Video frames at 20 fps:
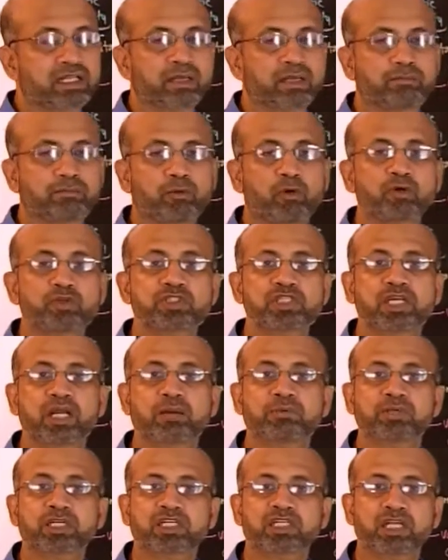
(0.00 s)
at the
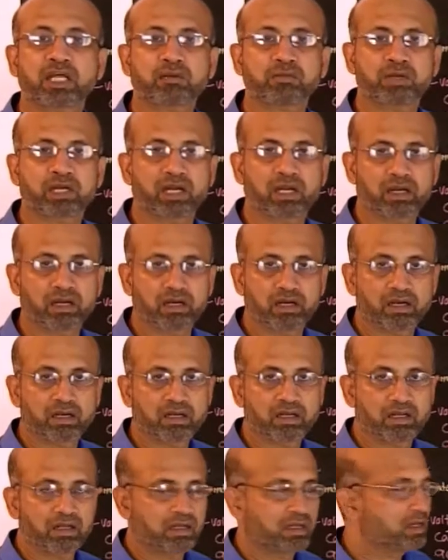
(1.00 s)
postsynaptic terminal.
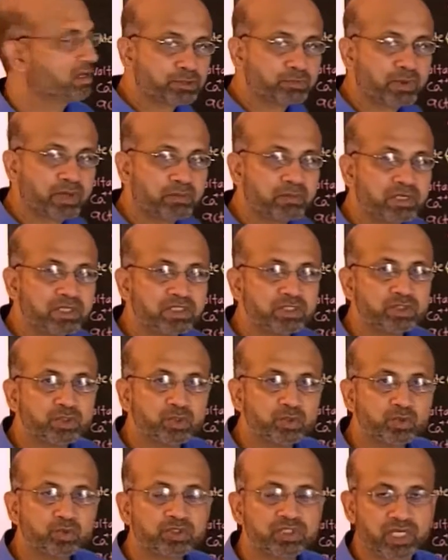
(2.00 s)
Experiments
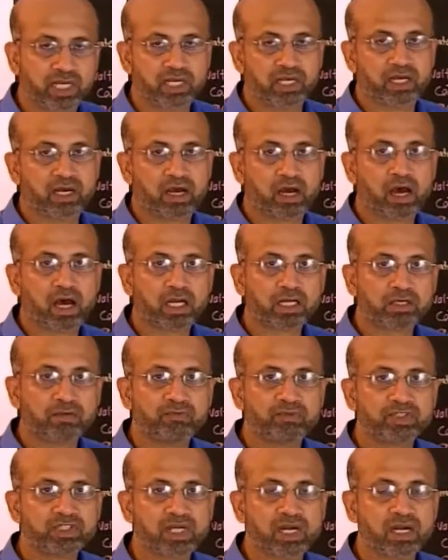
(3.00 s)
using
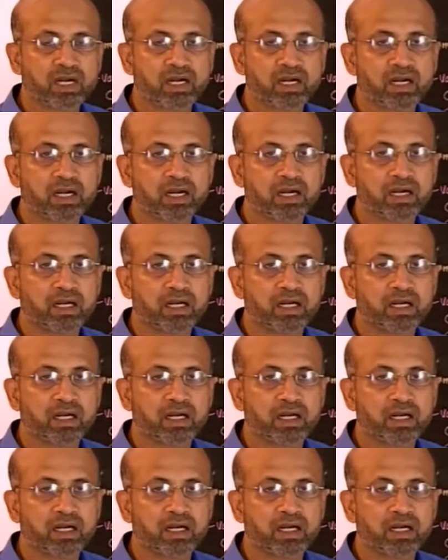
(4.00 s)
artificial